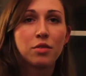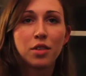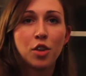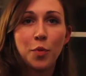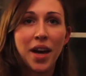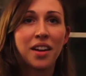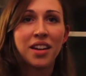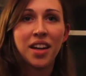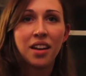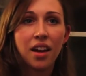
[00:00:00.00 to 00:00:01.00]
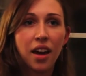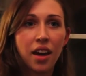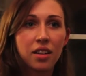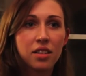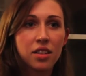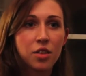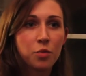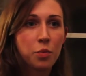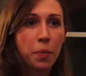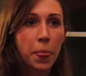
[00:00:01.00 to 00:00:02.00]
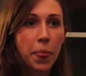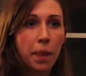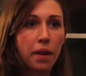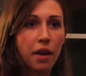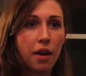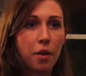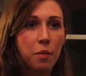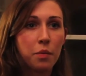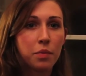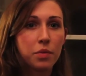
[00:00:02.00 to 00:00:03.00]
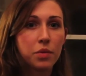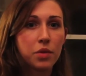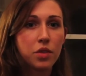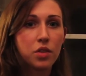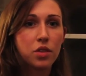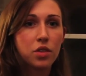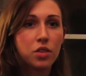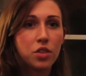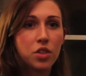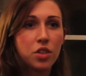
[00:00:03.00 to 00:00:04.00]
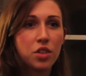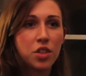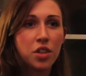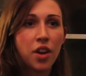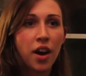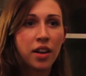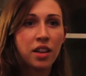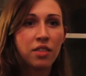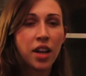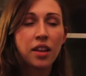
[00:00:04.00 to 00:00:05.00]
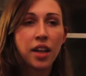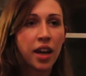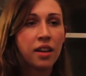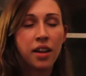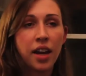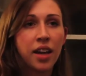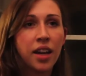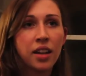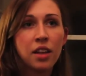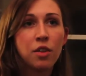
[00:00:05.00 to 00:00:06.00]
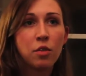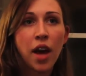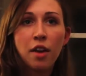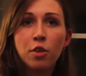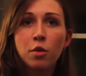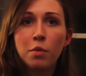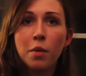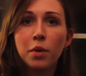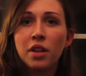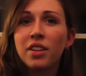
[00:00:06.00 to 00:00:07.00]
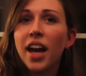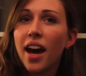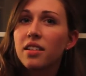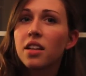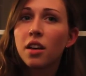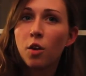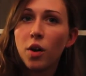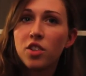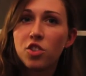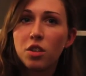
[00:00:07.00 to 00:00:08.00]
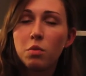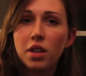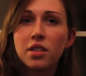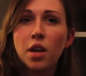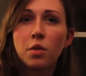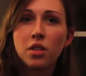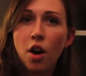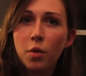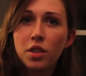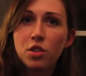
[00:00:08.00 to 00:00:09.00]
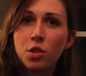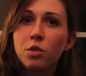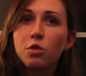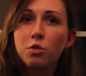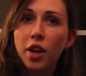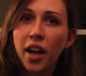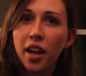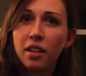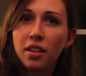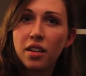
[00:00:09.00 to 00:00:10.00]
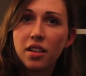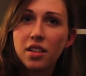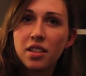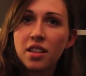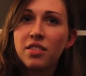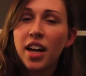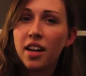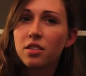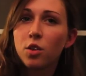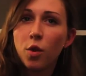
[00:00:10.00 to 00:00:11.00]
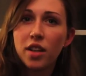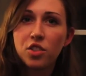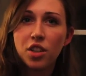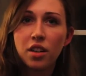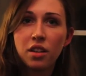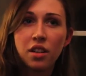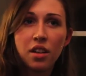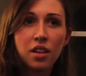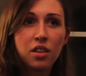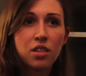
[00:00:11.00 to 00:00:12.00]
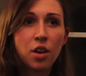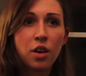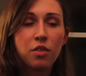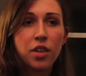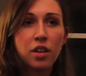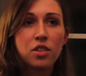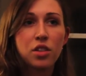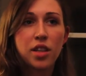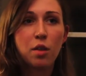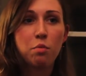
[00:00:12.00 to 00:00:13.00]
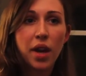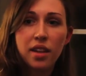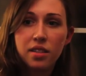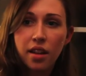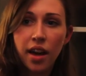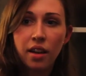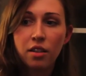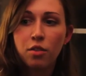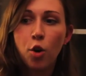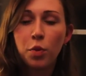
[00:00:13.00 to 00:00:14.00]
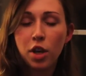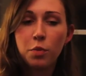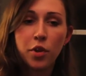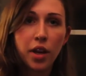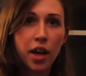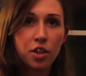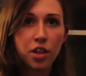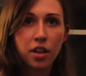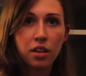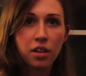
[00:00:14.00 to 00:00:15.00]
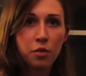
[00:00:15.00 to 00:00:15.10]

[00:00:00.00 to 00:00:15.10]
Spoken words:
humanity, and to not even, like, I can't even ever remember even asking a question because I was always too afraid to even ask a question. So if there's just that baseline of open communication